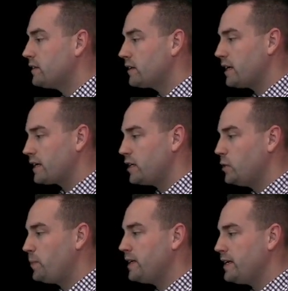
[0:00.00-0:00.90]
look at
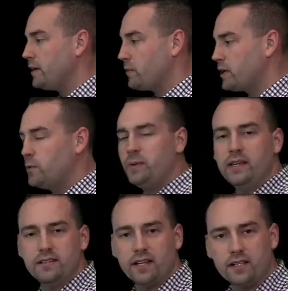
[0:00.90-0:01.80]
QPE.
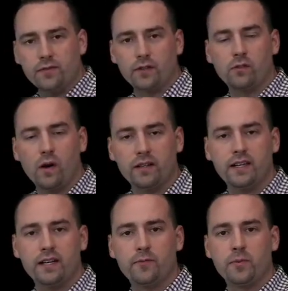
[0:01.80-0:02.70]
QPE stands for
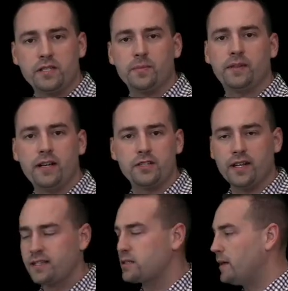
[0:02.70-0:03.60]
Quantitative Precipitation
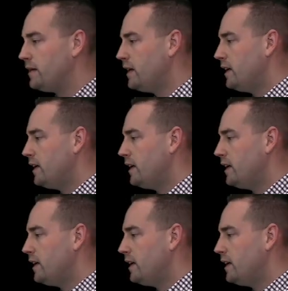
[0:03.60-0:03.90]
Estimate.